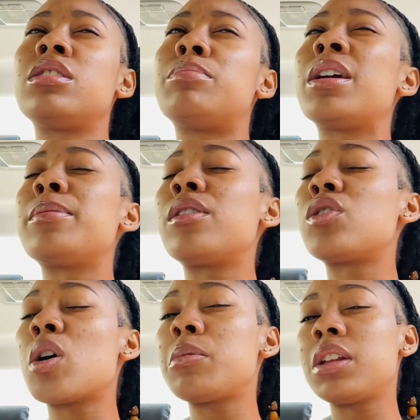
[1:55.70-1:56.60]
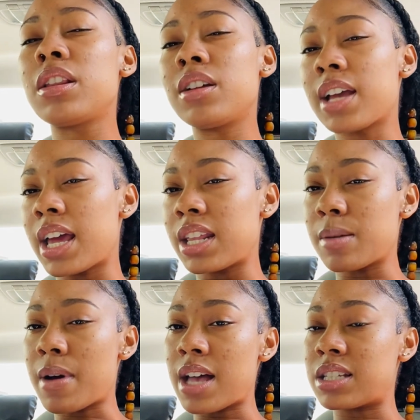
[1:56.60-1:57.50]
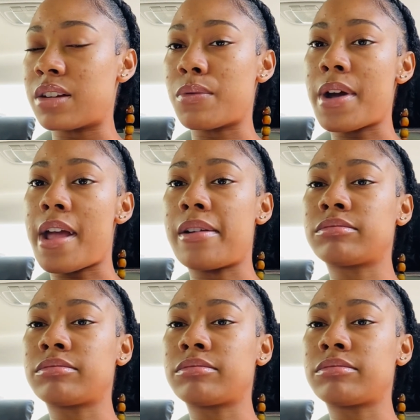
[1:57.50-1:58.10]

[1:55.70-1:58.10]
people don't normally look at it the positive way.